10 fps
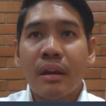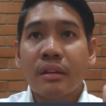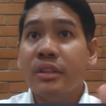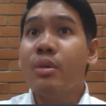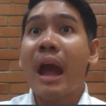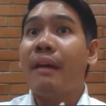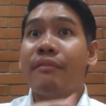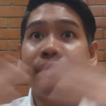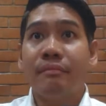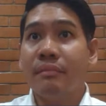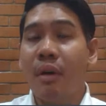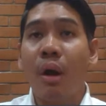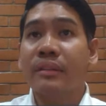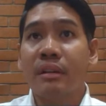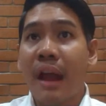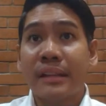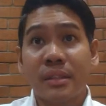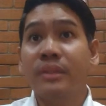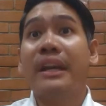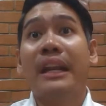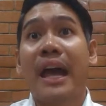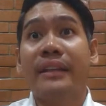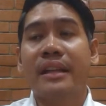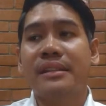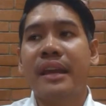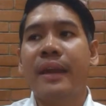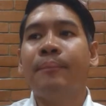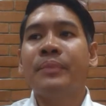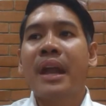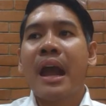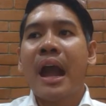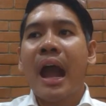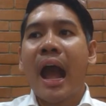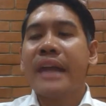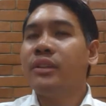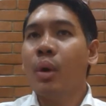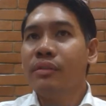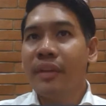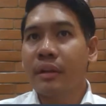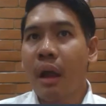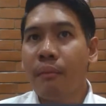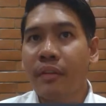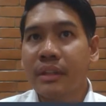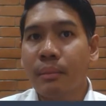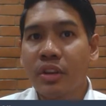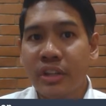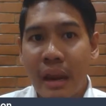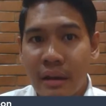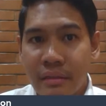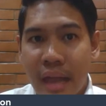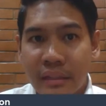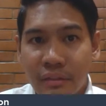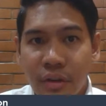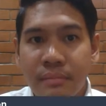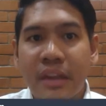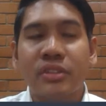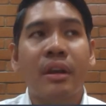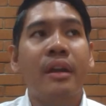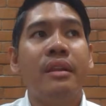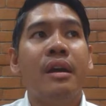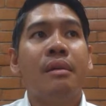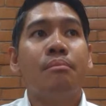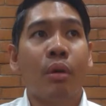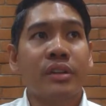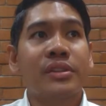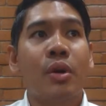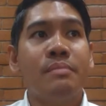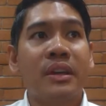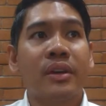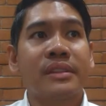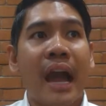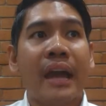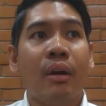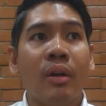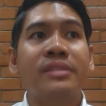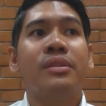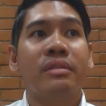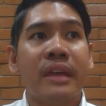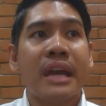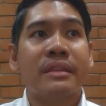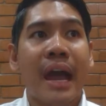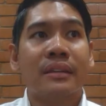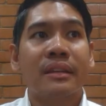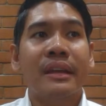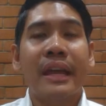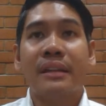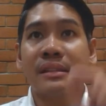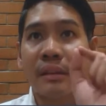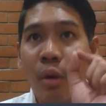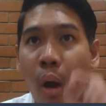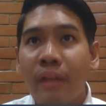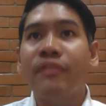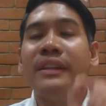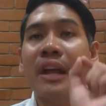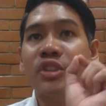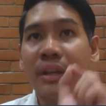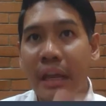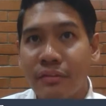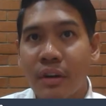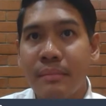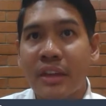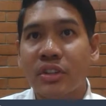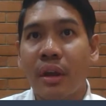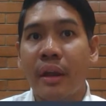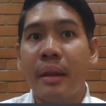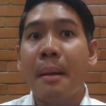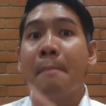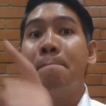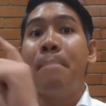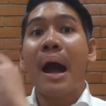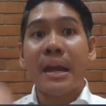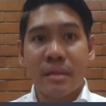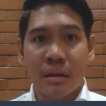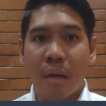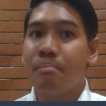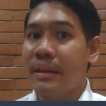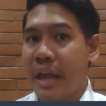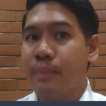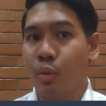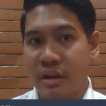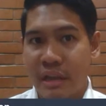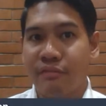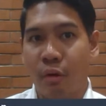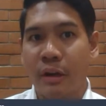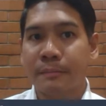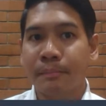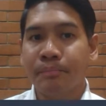you have all the rights to decline and say, I don't feel comfortable sharing that information, more so because I also think that it's confidential information by the company I'm working for,